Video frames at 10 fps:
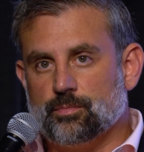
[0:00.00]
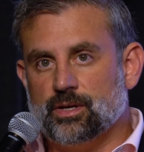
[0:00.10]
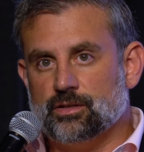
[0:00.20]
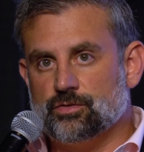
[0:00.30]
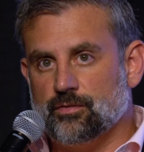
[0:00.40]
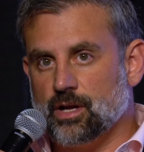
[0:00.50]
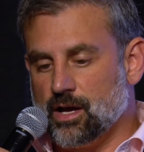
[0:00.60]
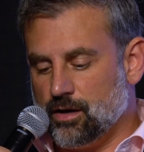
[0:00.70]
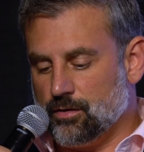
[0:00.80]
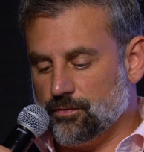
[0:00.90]
being driven
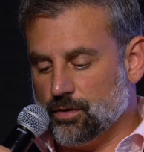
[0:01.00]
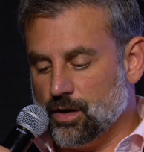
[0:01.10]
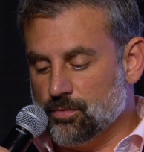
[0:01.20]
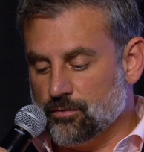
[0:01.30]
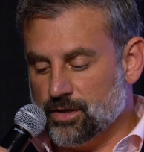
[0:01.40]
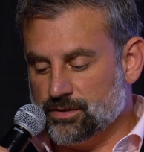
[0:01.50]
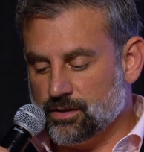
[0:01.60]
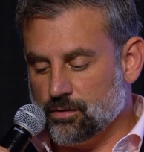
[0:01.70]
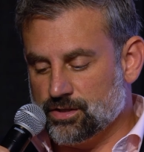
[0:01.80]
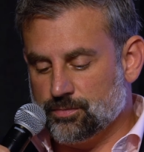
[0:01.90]
higher for a number of reasons
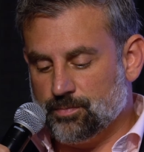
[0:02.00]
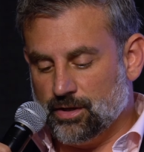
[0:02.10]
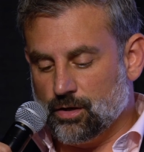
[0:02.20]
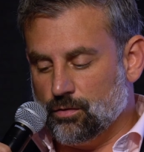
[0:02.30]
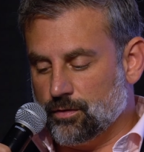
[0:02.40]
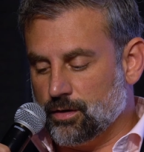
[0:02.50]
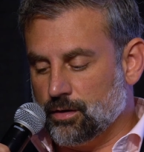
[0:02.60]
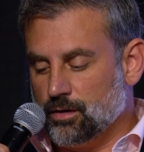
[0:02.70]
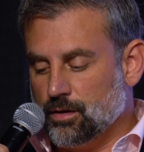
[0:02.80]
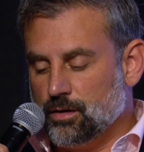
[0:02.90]
and are spilling
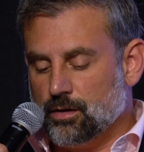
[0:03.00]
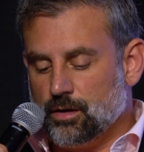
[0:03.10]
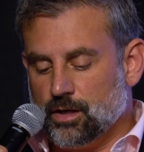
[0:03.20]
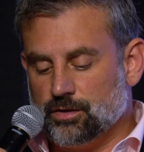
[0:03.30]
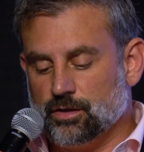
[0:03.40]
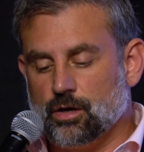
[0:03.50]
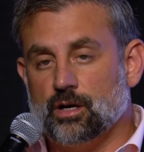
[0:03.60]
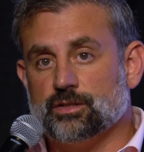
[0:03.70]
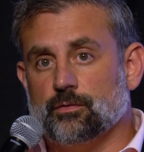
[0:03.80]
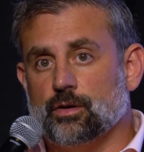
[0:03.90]
over into the
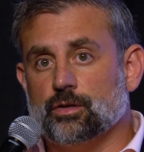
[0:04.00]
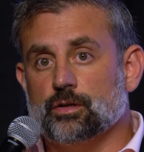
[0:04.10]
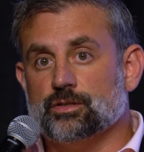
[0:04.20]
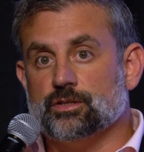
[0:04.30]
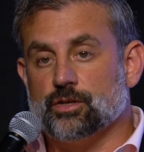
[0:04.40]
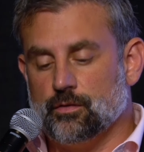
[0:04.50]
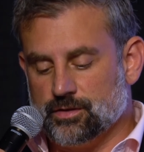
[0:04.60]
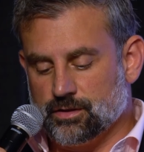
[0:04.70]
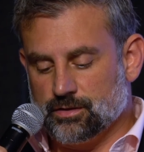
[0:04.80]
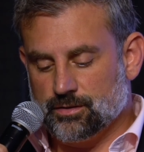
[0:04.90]
cost of other goods and
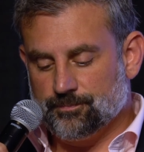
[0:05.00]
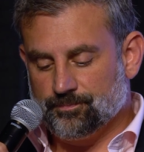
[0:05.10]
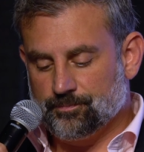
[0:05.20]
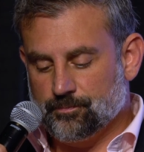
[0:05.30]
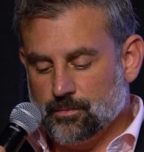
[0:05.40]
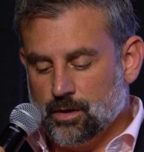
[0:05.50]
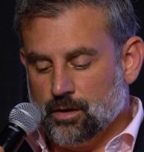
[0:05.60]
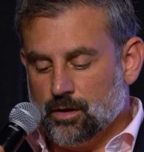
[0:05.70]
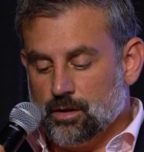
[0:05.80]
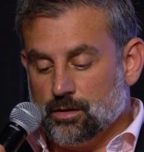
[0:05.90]
services.
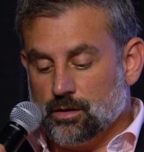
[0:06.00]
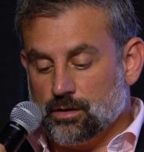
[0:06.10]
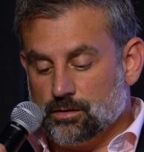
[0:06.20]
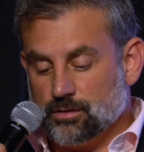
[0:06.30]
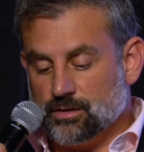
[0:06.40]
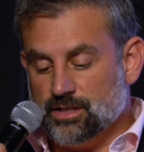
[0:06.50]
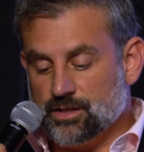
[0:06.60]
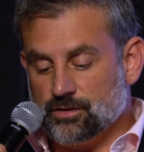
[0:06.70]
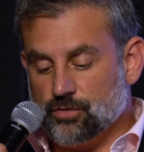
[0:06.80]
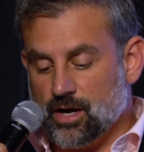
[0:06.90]
These
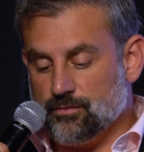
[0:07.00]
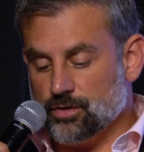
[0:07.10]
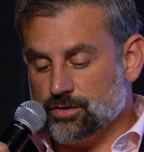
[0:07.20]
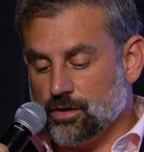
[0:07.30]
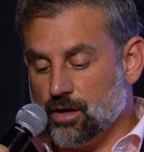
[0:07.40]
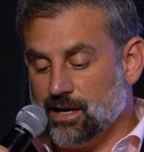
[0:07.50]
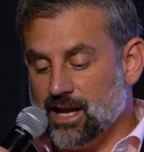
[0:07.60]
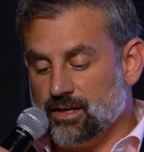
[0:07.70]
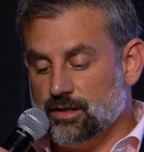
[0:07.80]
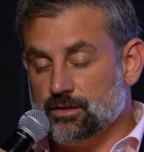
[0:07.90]
drivers are
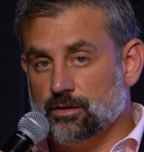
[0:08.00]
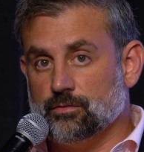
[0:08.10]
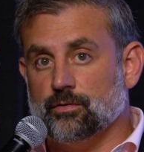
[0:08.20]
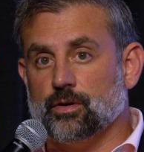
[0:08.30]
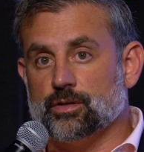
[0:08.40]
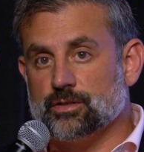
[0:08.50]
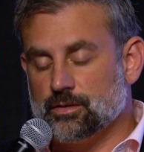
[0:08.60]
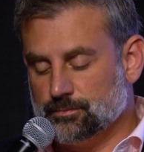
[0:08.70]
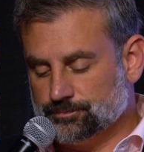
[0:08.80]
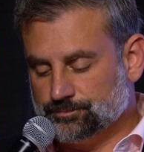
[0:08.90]
not easily reversed,